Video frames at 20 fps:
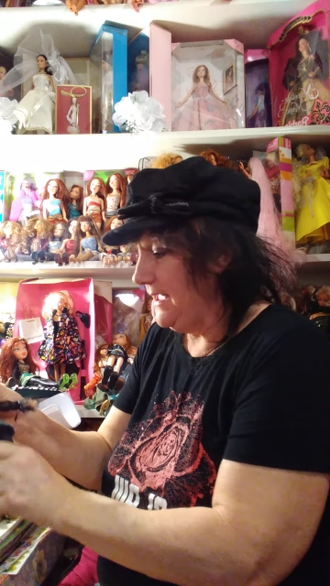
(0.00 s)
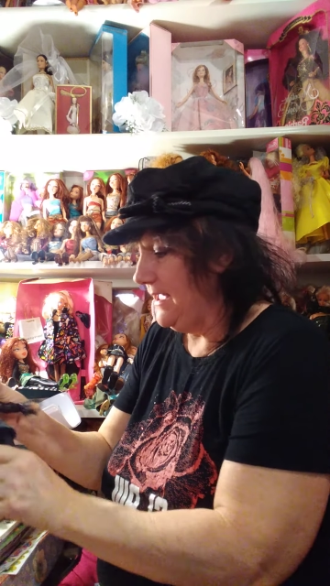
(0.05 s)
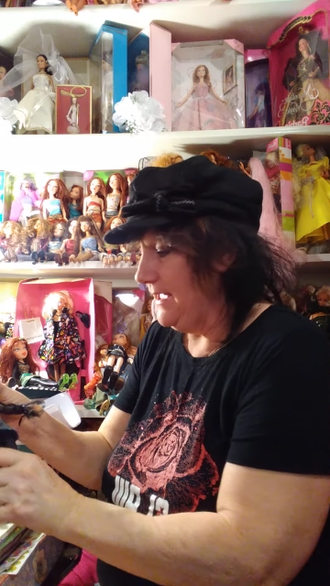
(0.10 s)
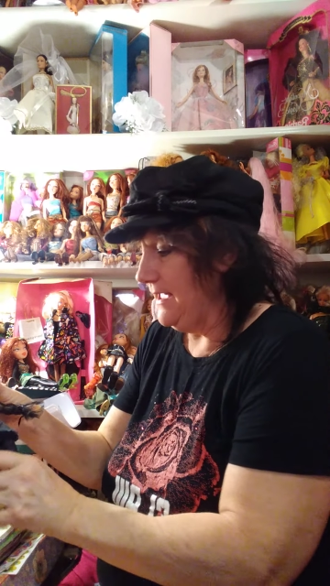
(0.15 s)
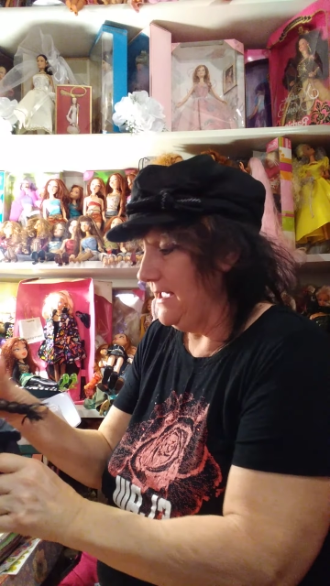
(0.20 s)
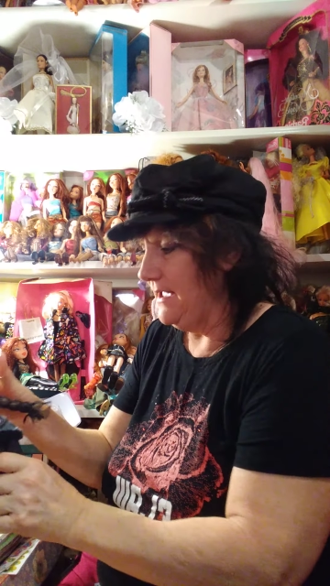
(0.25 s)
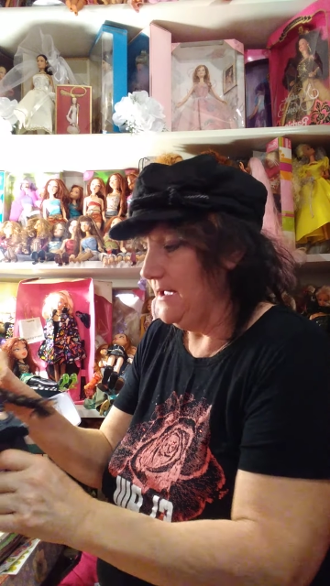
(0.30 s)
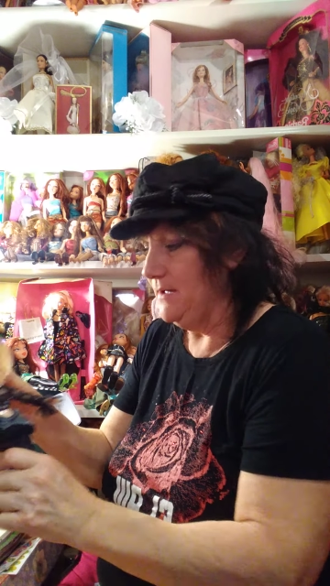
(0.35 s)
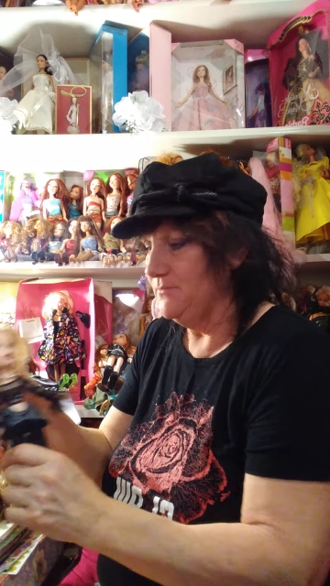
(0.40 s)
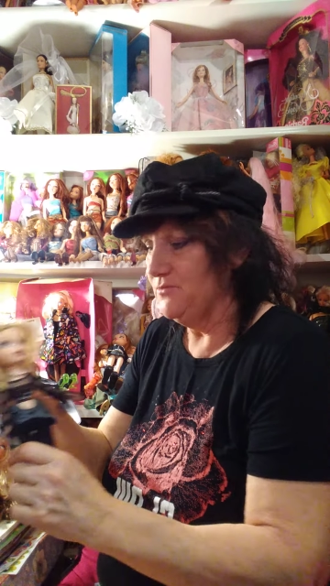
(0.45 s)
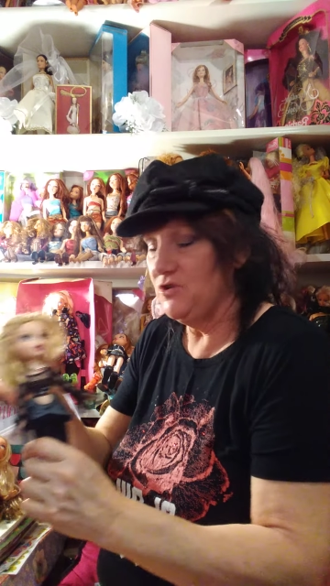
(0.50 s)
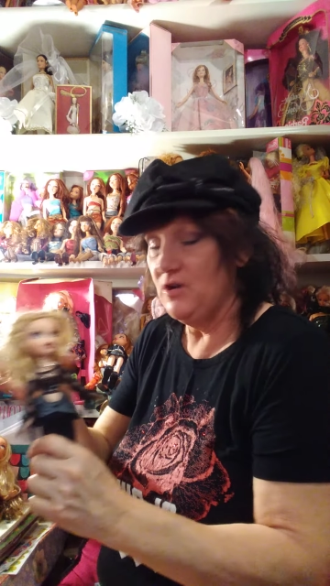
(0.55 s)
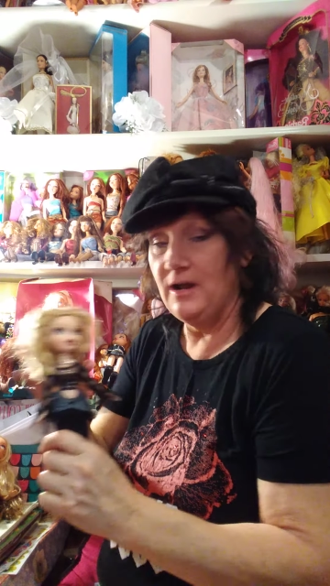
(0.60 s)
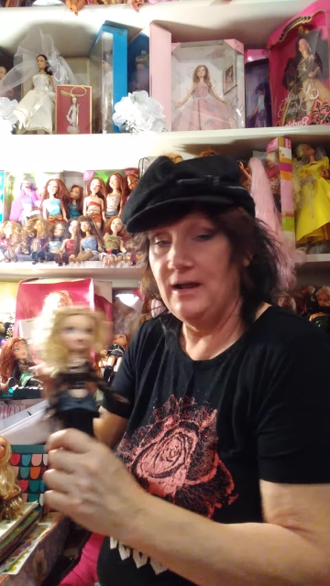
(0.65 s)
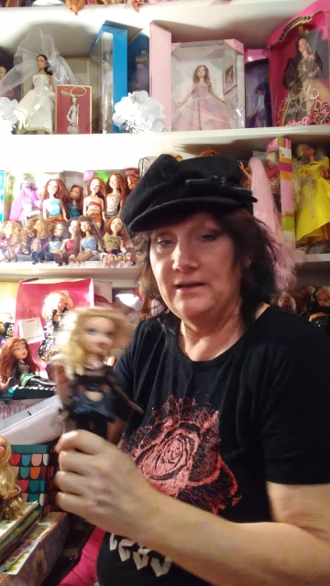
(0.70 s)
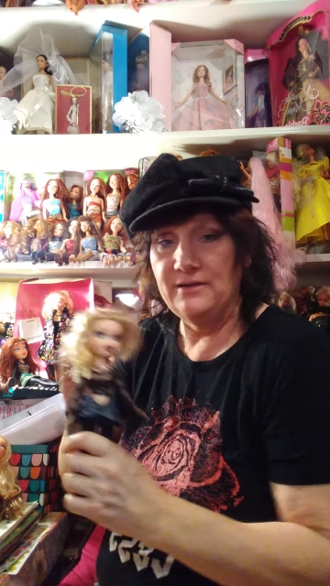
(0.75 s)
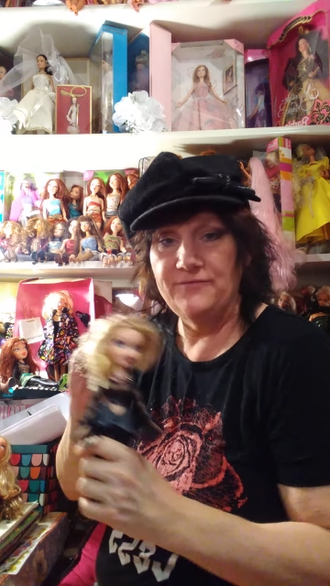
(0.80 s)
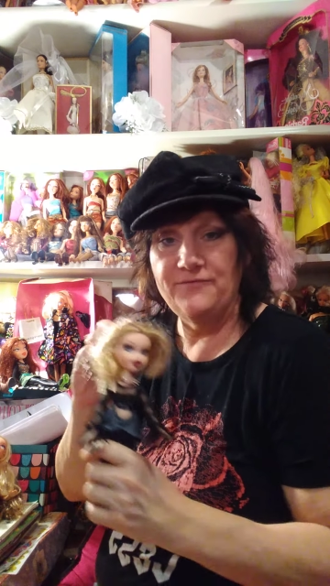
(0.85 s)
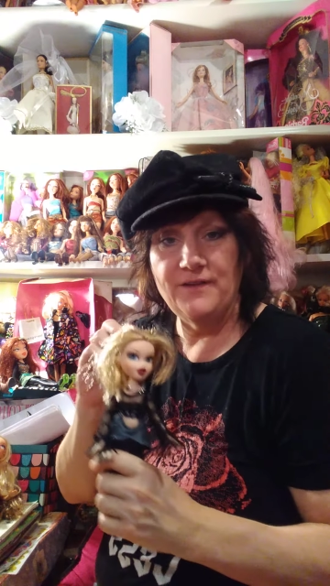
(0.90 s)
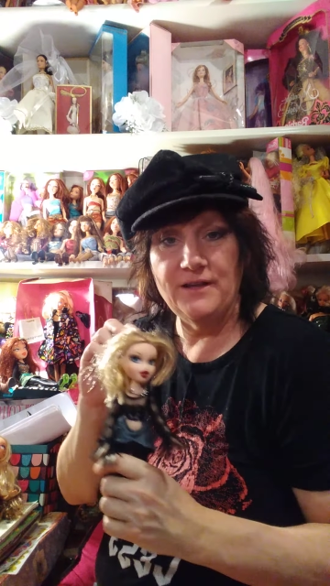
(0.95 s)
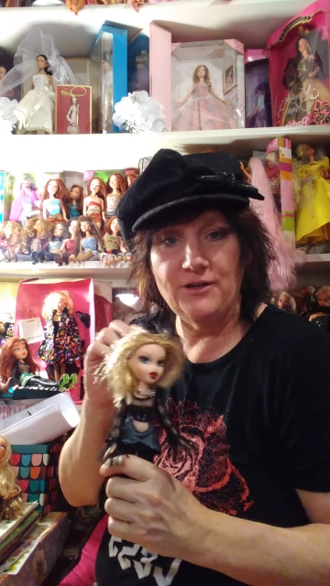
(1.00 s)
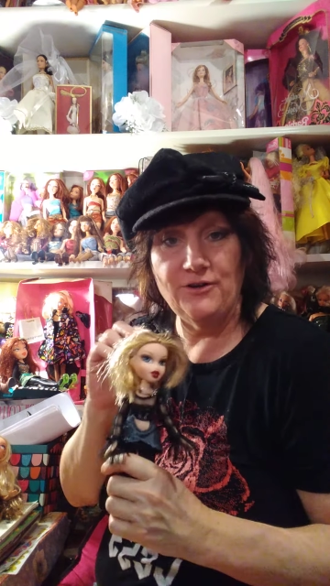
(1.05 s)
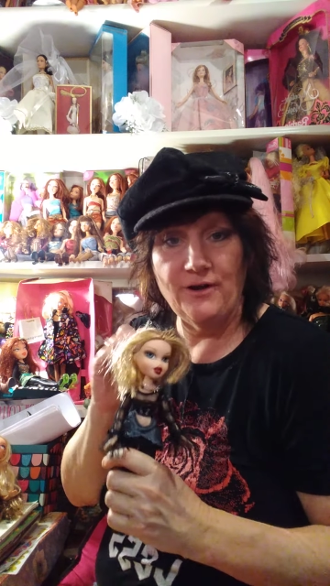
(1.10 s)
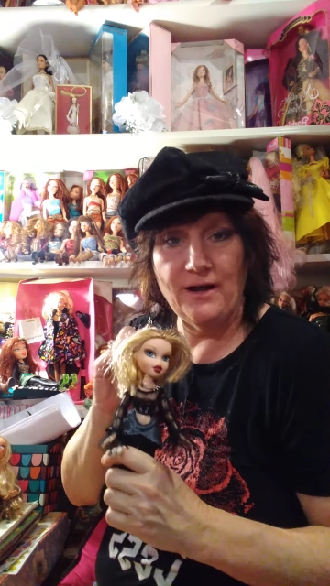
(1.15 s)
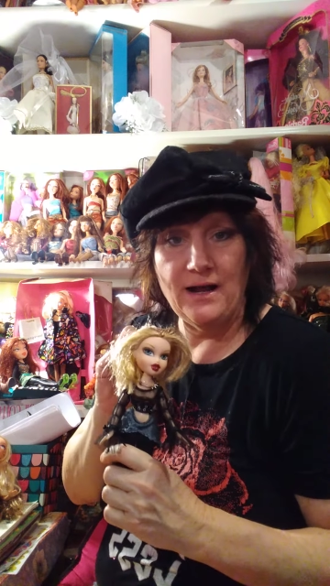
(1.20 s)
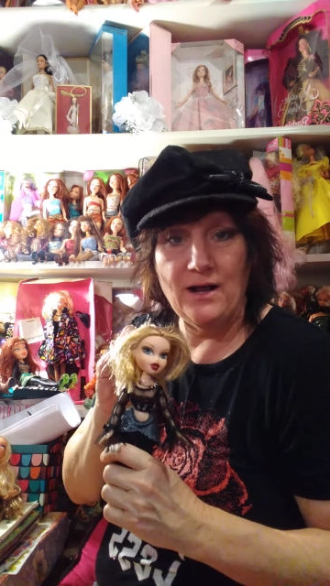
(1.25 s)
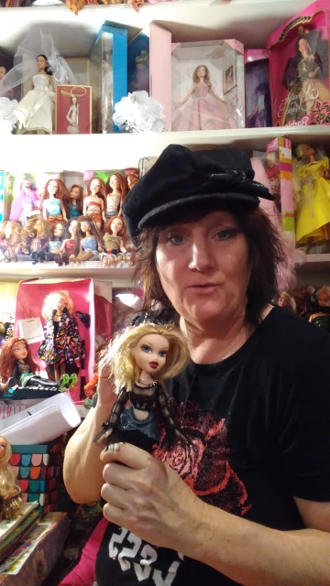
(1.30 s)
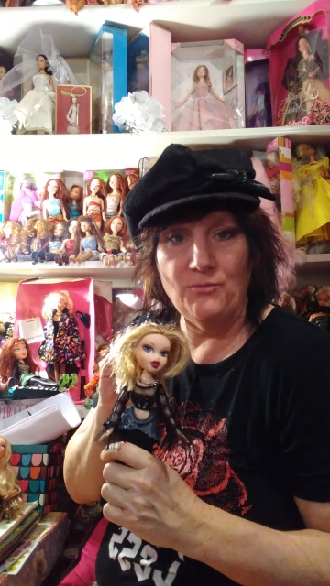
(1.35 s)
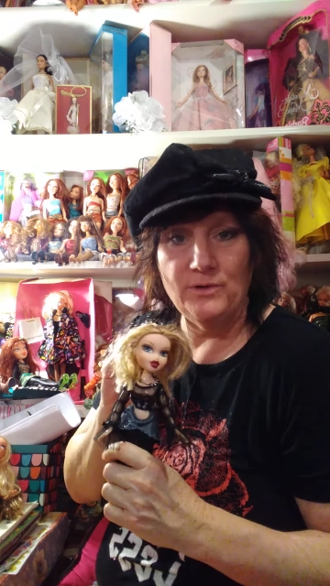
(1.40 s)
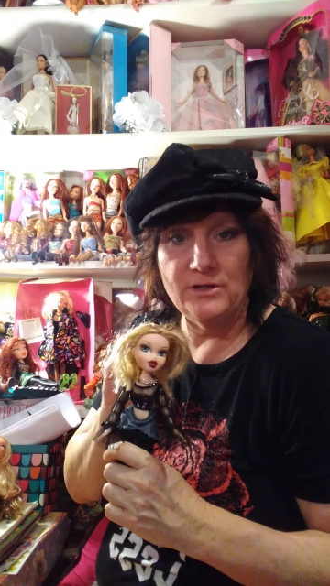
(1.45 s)
am trying to figure
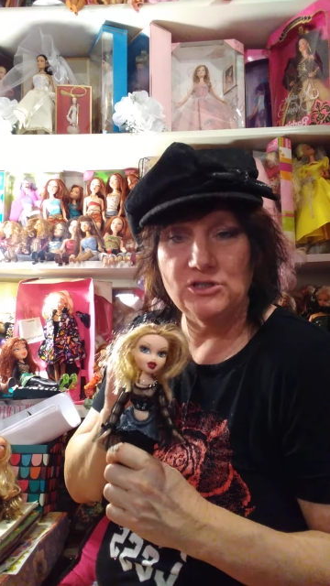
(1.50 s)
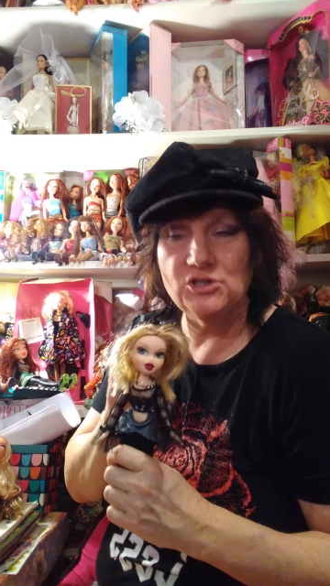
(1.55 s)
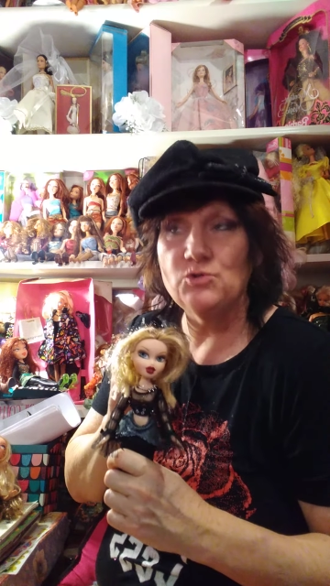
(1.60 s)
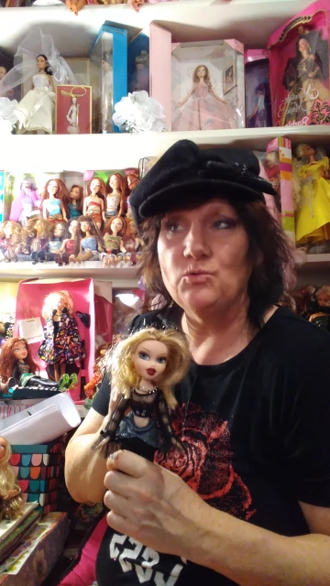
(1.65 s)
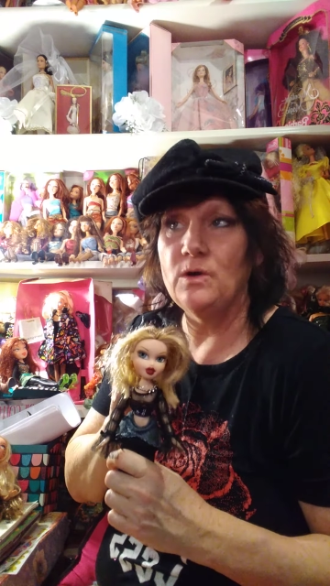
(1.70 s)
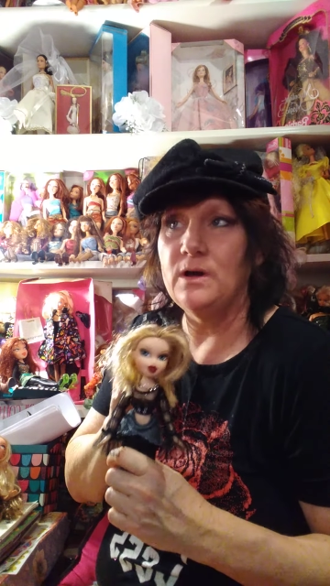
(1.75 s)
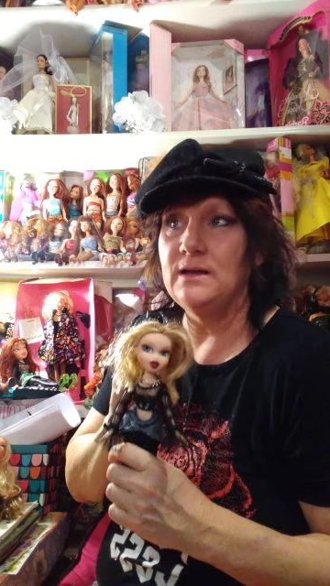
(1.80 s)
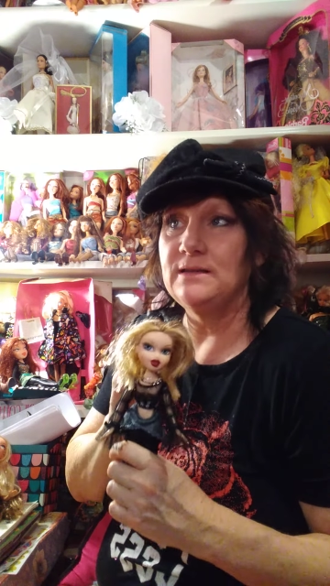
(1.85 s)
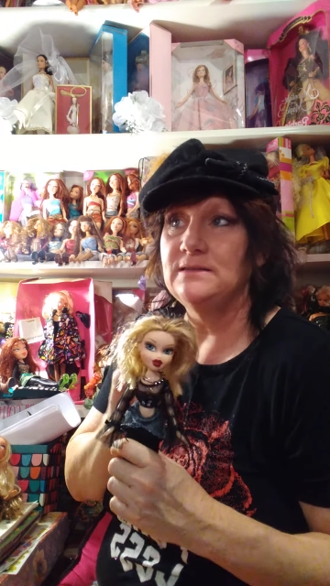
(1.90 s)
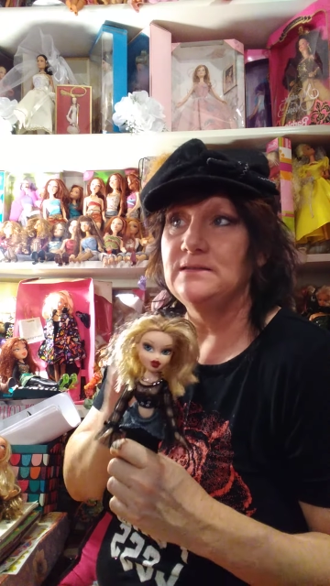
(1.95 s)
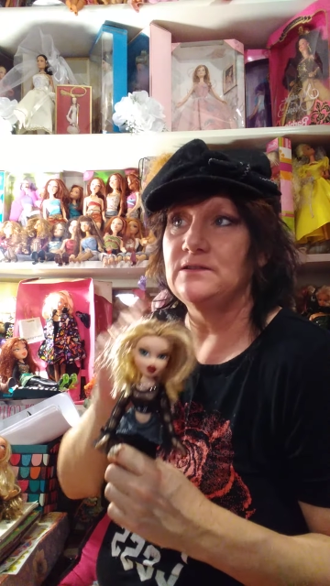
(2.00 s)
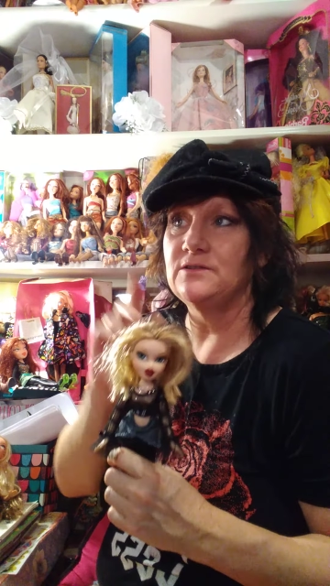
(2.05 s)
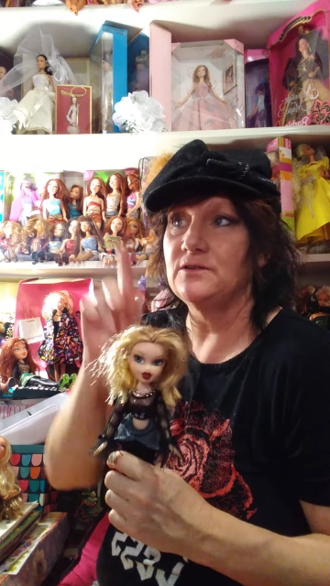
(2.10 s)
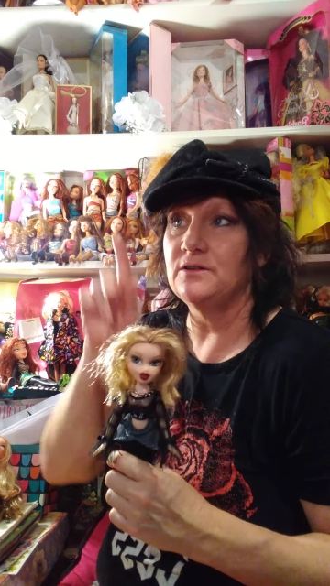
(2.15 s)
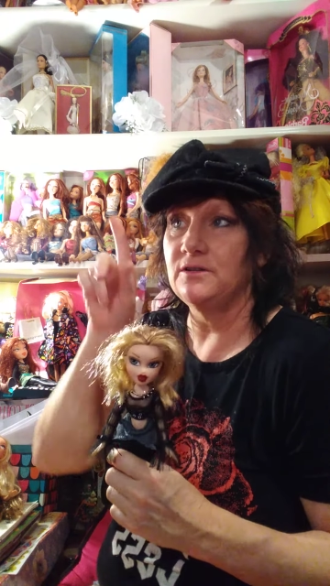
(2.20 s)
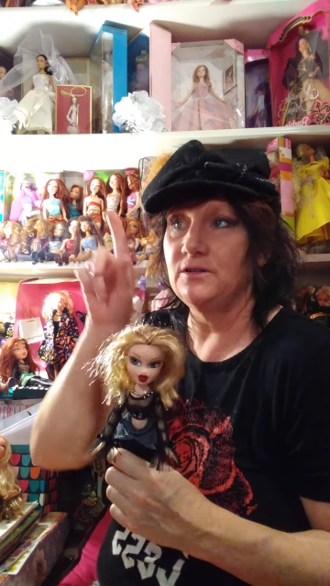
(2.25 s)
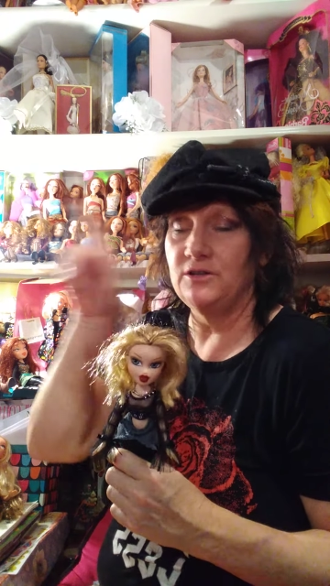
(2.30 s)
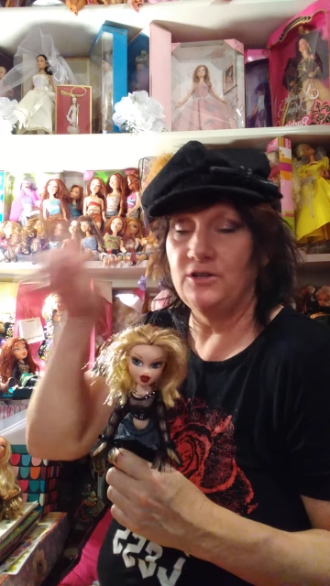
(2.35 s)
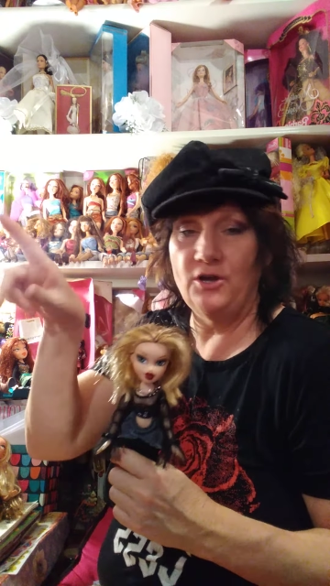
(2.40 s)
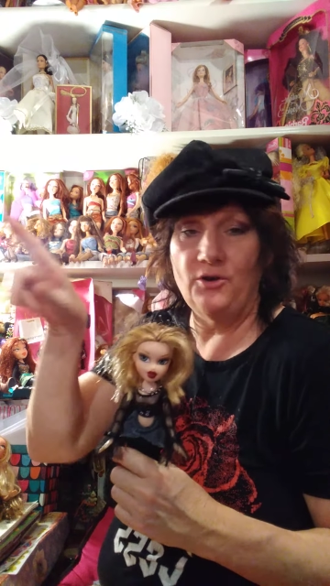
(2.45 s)
out which ones are going to